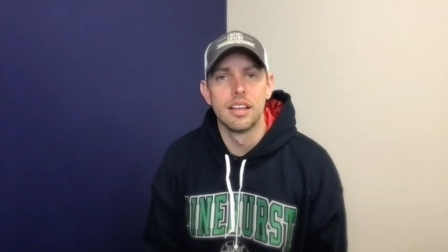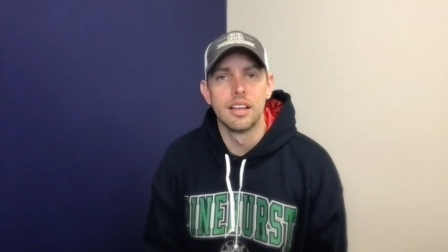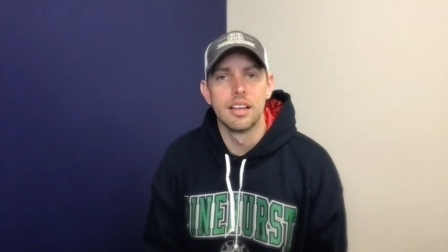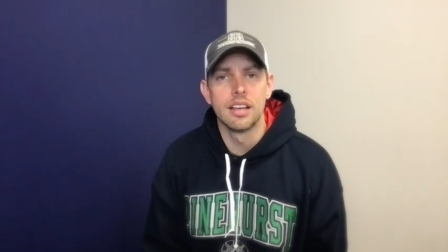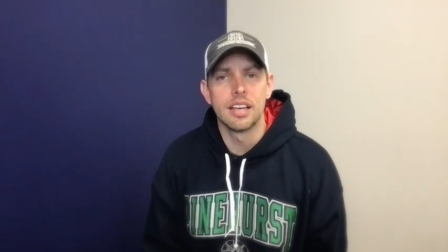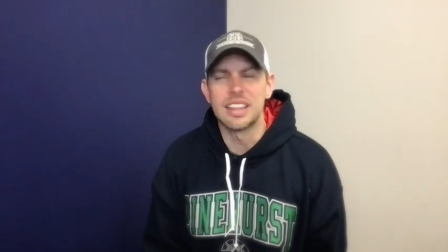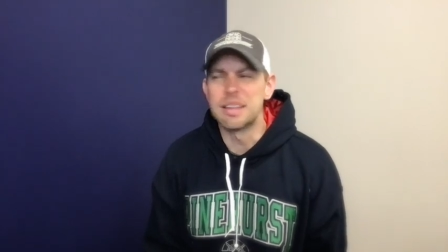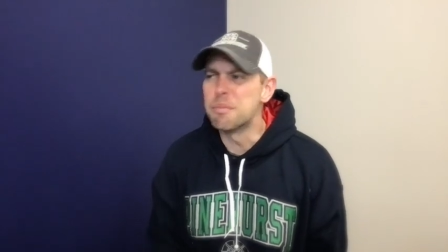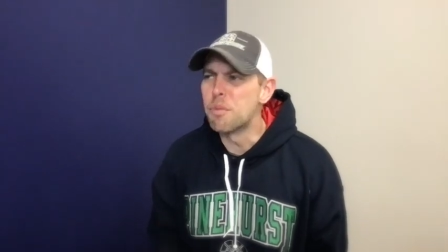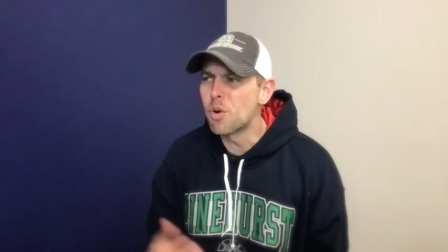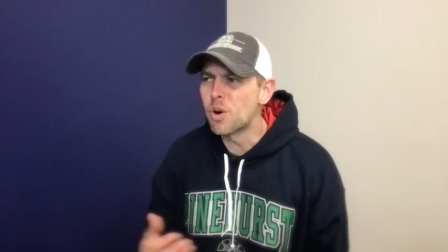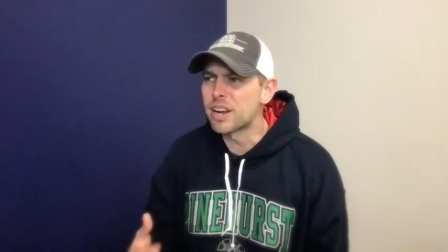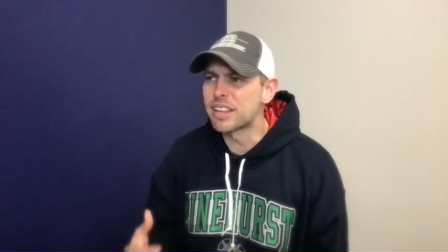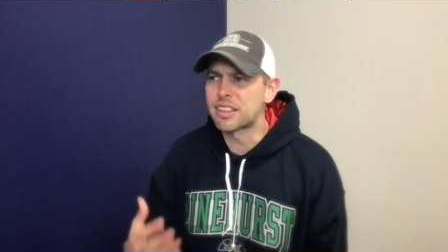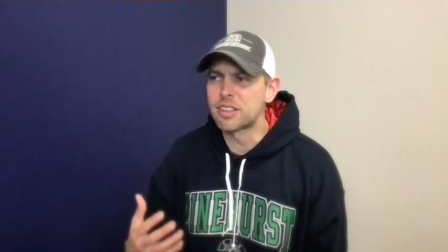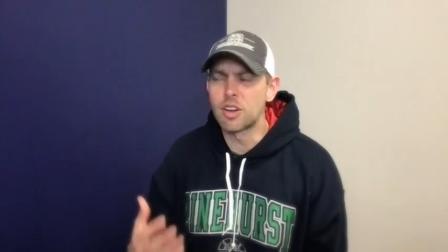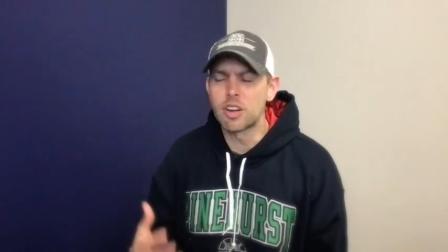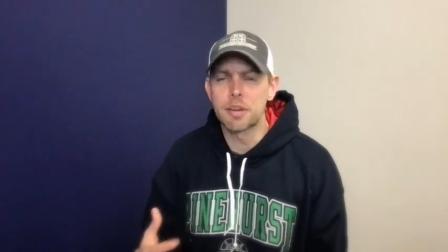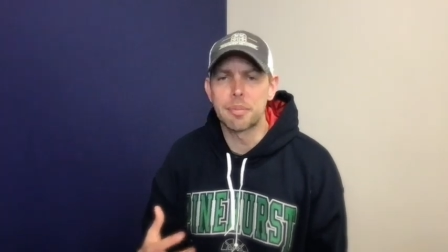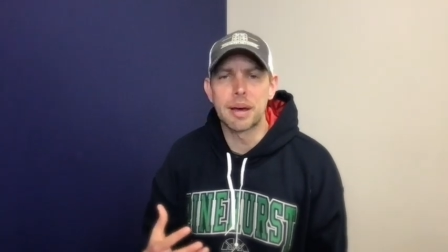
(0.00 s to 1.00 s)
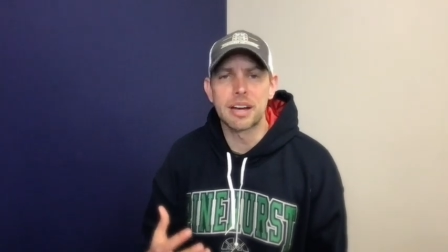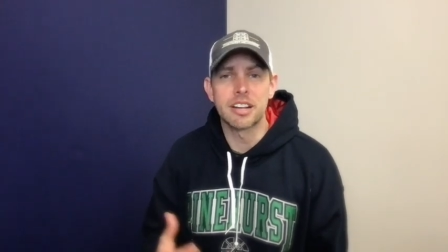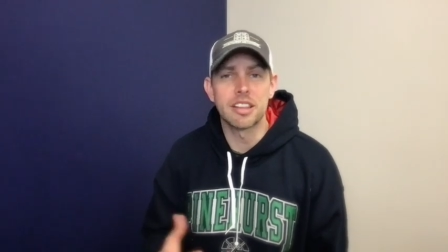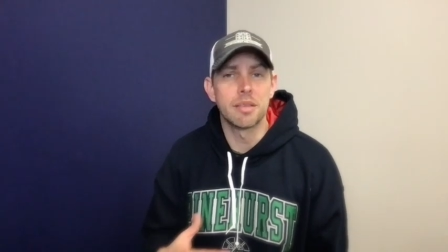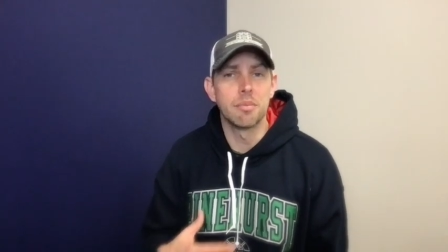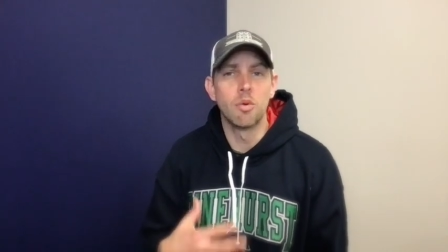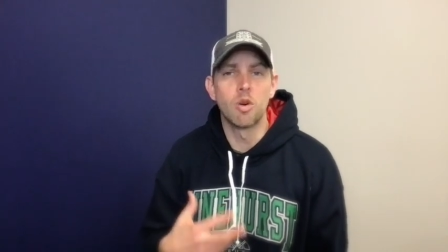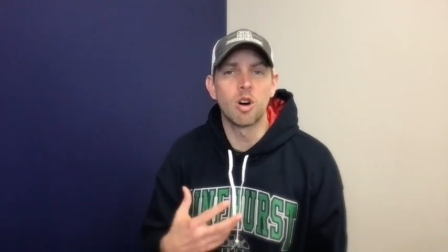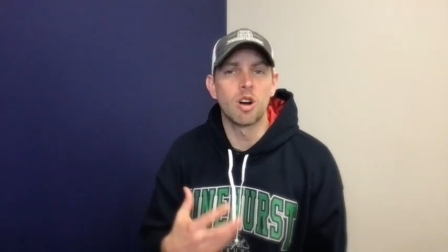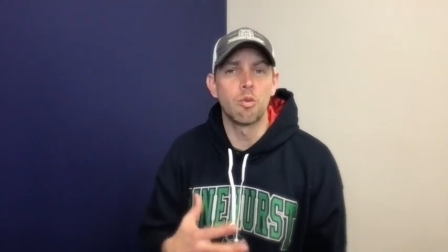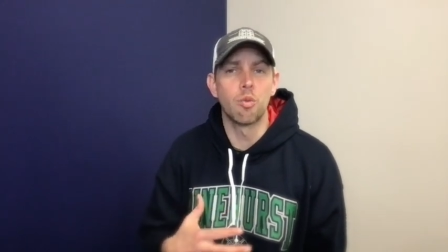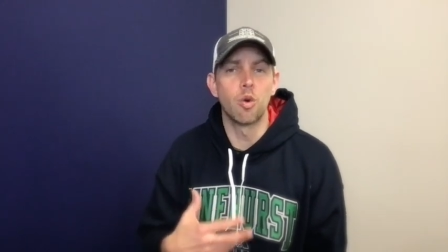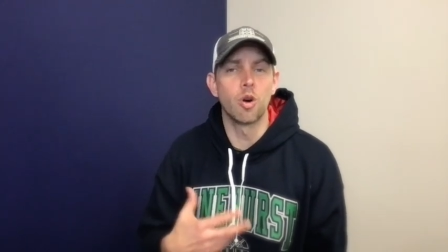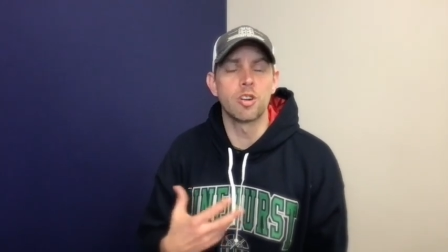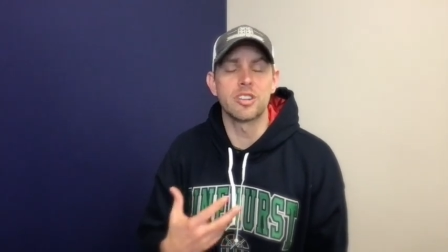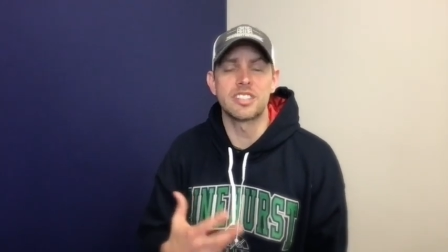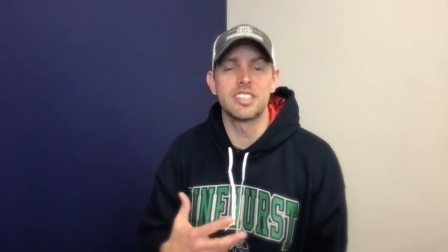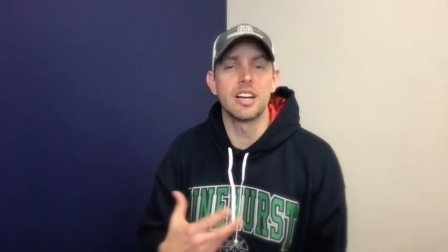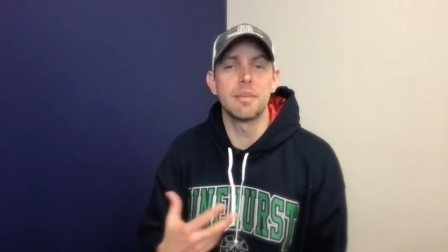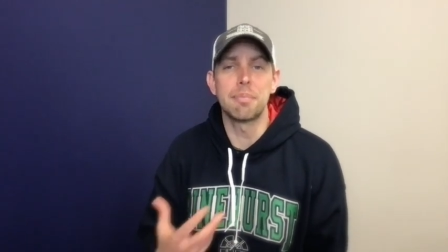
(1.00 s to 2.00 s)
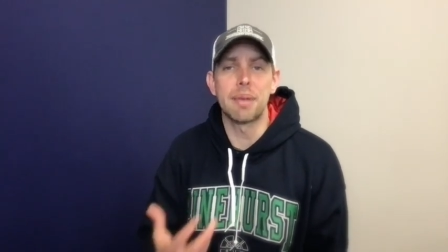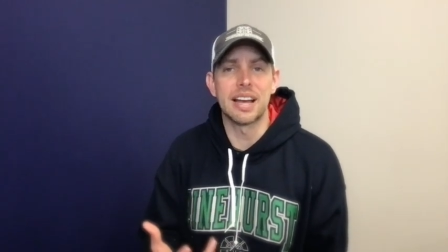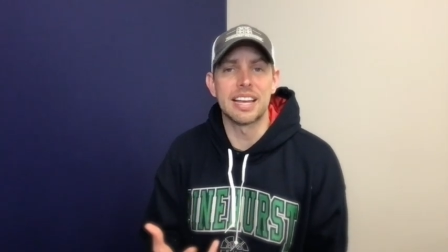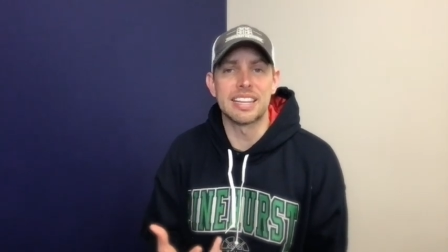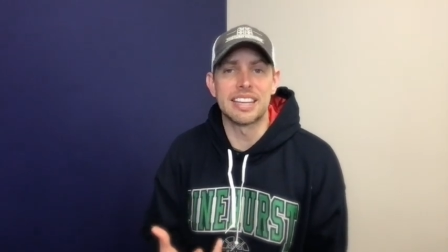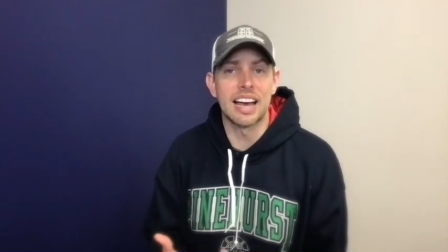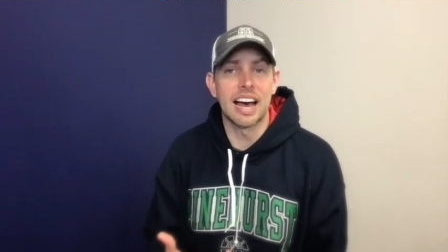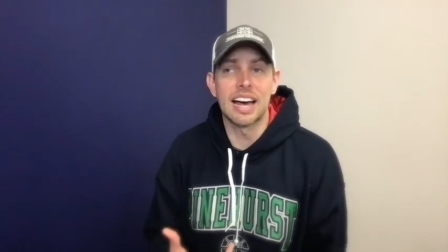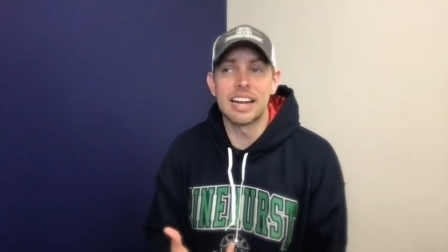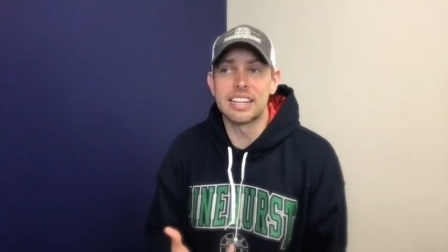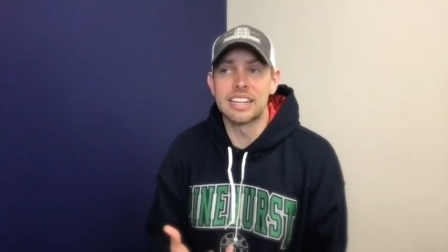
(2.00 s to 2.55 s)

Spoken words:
And the more I thought about it, the more worked up I got.